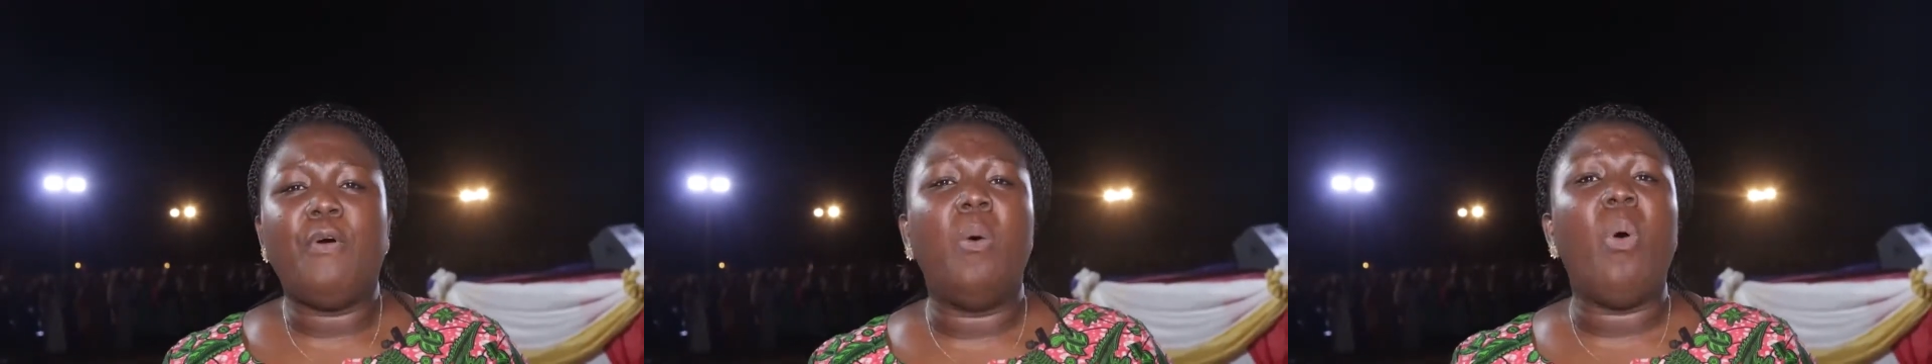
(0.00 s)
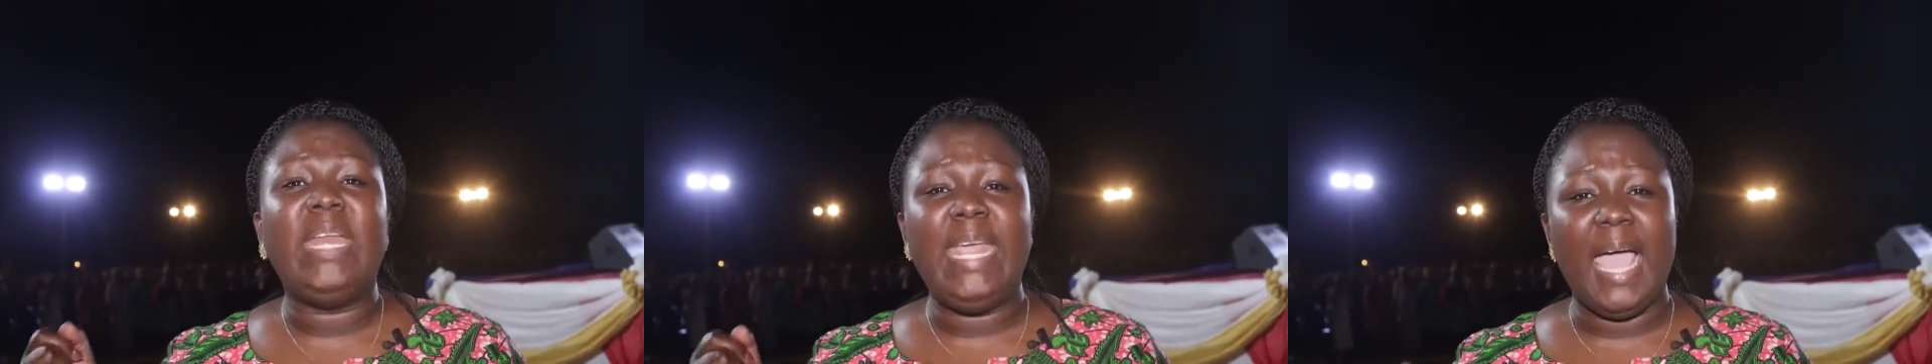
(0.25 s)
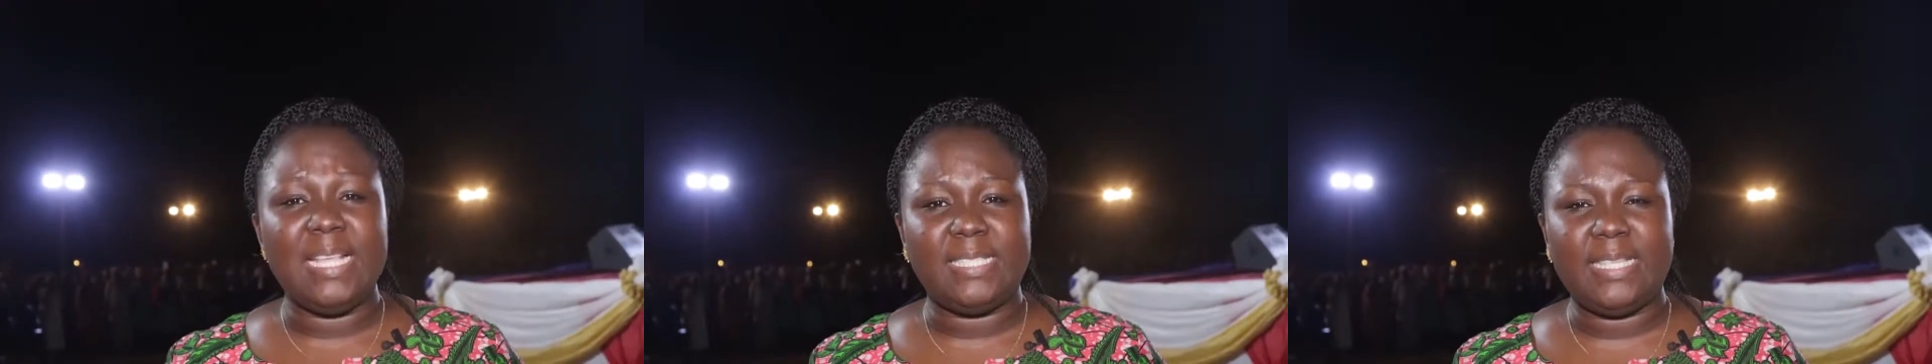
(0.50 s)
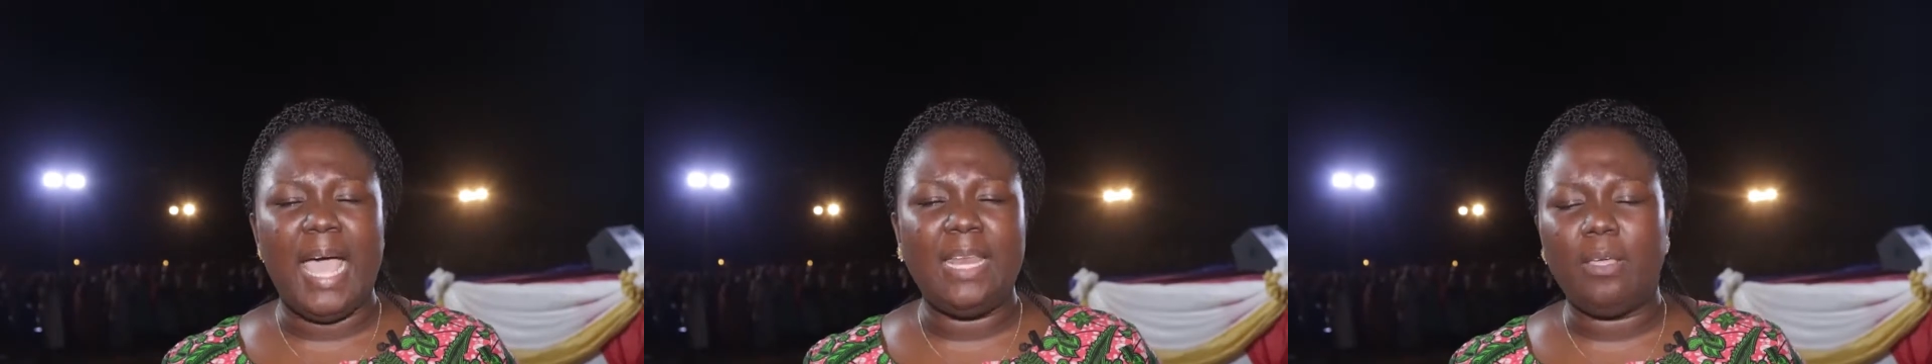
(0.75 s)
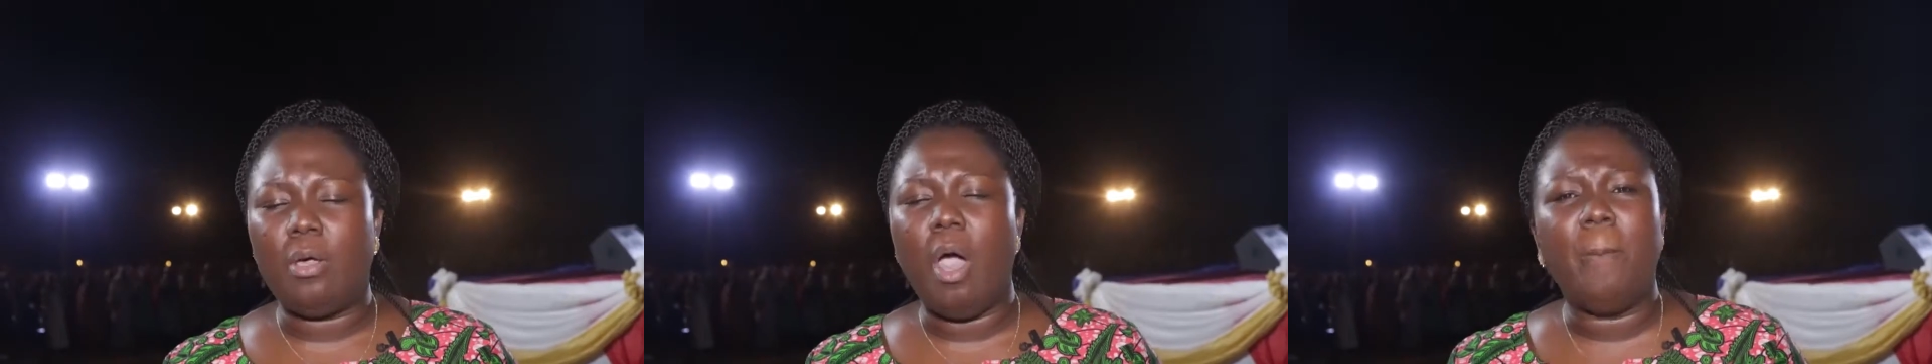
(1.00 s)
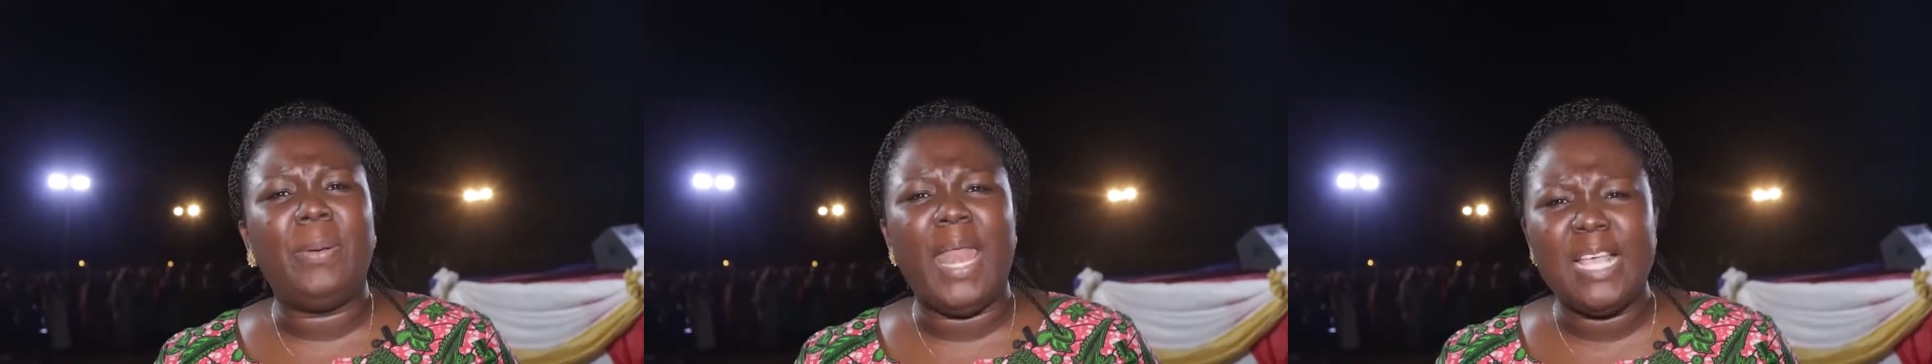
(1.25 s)
for what he has done.
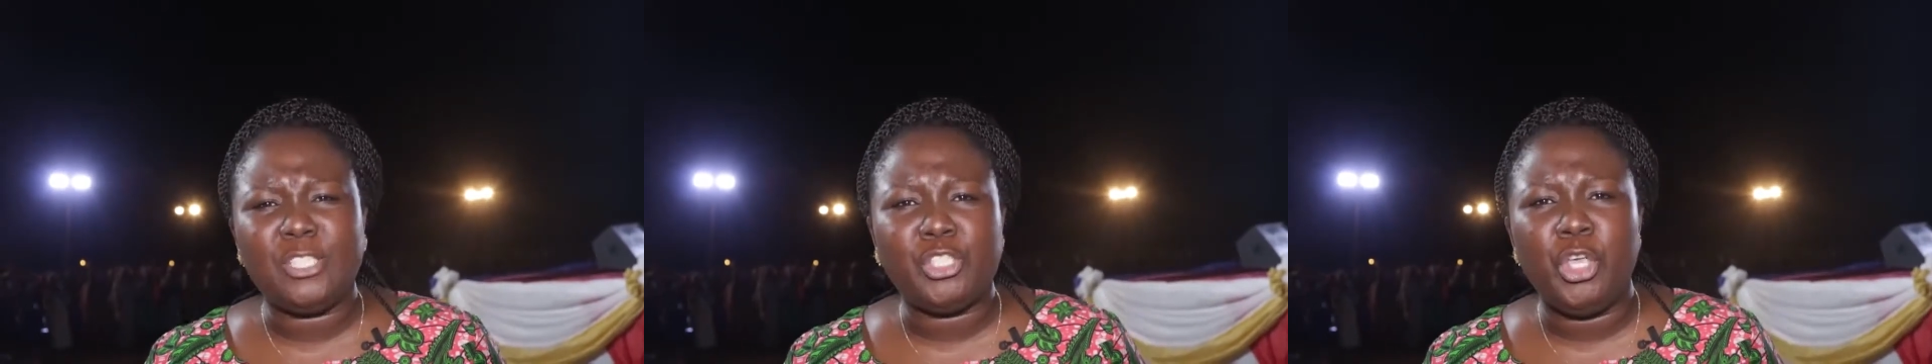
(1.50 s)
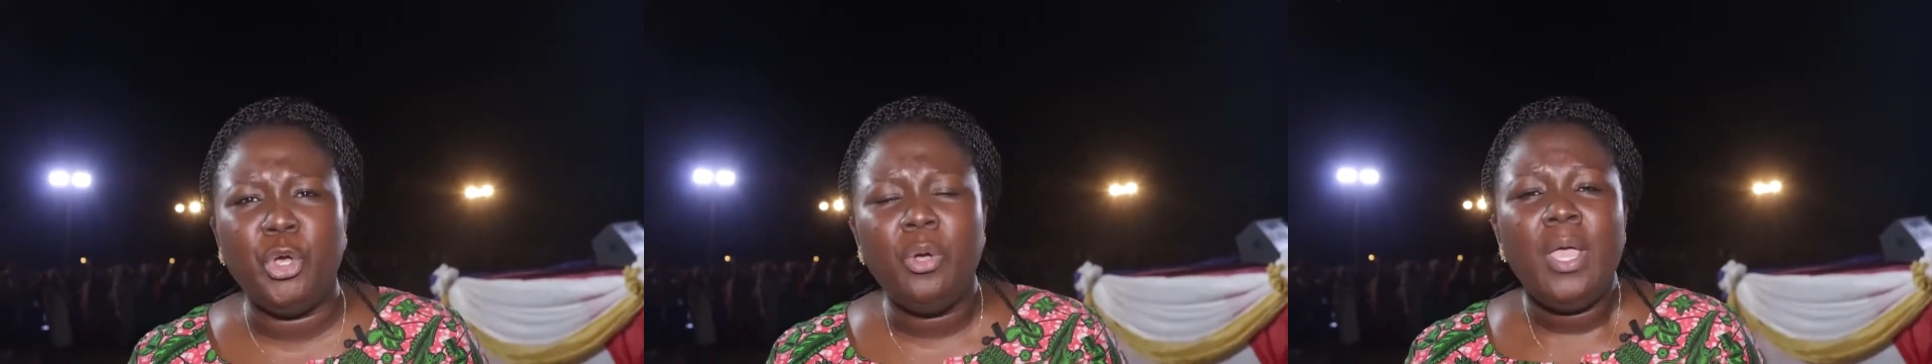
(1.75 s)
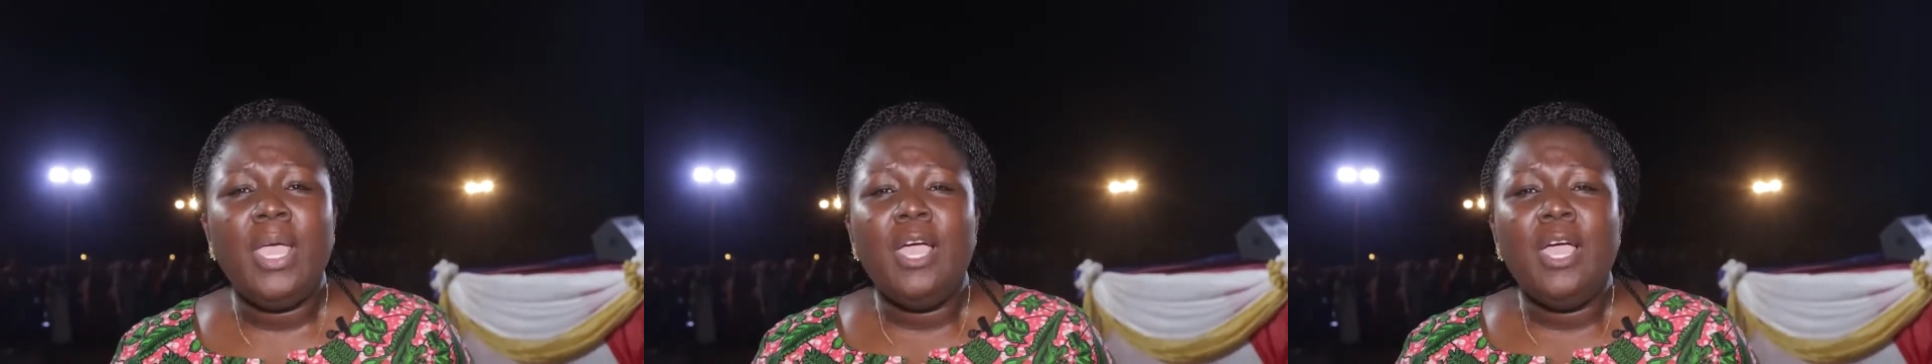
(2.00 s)
God bless you.